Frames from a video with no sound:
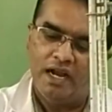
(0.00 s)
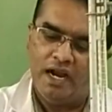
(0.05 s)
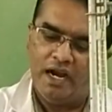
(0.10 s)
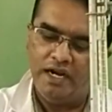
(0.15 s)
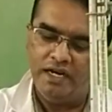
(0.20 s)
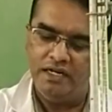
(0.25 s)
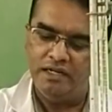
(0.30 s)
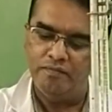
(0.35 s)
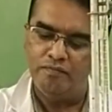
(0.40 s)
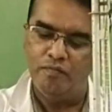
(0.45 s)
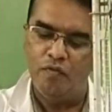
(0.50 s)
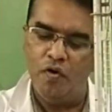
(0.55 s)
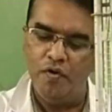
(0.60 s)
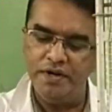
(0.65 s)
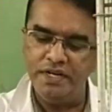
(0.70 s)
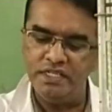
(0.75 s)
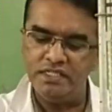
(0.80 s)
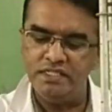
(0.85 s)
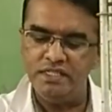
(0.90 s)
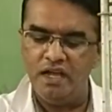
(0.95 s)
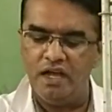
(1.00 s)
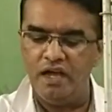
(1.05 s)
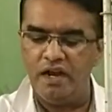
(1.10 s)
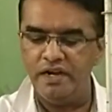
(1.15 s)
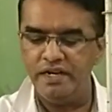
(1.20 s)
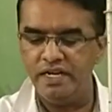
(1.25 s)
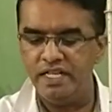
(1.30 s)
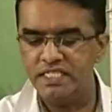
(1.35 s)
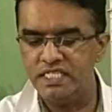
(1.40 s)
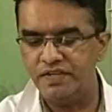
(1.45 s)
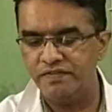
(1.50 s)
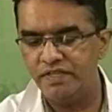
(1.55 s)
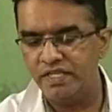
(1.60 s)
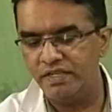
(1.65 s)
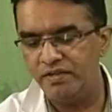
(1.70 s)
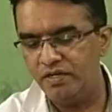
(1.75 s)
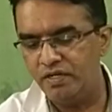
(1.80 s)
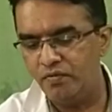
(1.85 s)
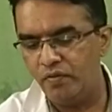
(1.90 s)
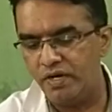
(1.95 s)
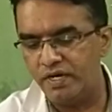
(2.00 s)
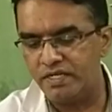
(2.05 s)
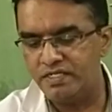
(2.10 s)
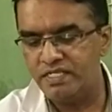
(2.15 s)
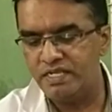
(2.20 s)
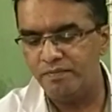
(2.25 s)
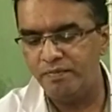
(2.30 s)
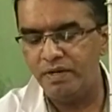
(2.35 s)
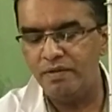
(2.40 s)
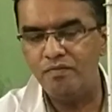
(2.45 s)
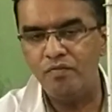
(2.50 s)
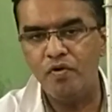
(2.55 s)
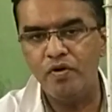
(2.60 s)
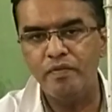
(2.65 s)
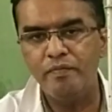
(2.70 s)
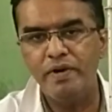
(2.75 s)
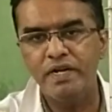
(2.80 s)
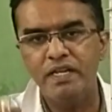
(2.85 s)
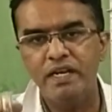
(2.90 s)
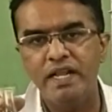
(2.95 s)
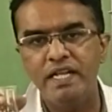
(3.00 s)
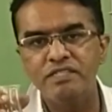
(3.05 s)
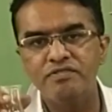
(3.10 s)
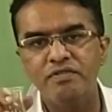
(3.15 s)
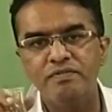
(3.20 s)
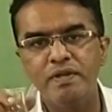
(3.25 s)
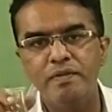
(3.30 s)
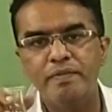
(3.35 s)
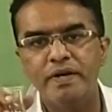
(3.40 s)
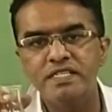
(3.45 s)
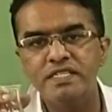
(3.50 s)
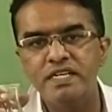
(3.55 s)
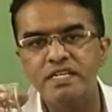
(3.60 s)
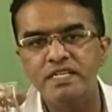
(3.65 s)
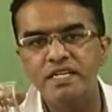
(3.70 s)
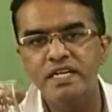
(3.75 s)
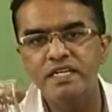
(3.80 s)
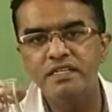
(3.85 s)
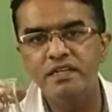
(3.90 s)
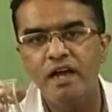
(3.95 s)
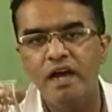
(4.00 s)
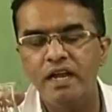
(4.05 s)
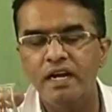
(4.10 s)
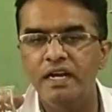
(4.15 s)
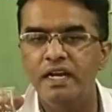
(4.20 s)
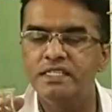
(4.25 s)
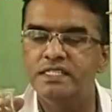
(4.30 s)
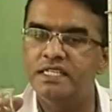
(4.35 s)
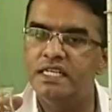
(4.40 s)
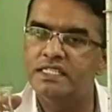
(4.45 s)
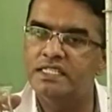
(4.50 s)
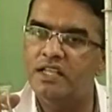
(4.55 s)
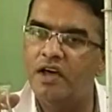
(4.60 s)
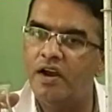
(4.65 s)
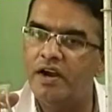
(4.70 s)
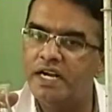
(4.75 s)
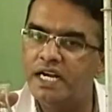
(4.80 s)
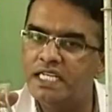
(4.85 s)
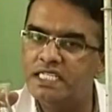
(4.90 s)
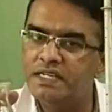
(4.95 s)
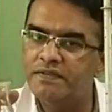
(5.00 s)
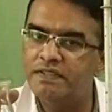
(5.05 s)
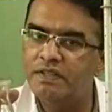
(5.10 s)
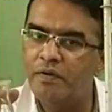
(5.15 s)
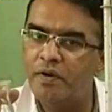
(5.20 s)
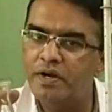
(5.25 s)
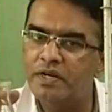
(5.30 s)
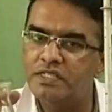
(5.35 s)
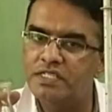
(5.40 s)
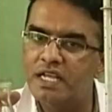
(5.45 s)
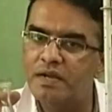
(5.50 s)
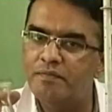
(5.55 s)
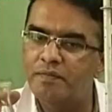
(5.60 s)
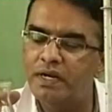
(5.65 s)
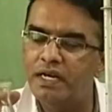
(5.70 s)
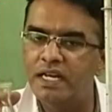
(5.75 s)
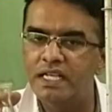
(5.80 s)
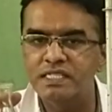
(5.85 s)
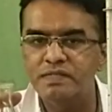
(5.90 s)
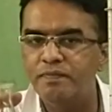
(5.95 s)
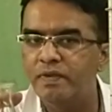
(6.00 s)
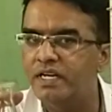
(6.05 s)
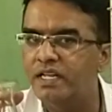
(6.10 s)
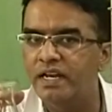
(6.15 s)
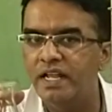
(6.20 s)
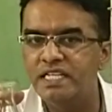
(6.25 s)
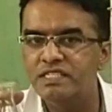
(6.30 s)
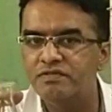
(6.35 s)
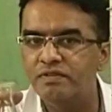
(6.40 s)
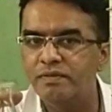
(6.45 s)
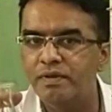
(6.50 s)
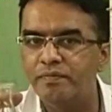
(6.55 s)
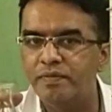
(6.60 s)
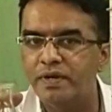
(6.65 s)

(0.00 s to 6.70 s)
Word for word: And more is the hardness of the given water sample, more metal ions will be present, right? Or less is the hardness of the water sample, less metal ions will be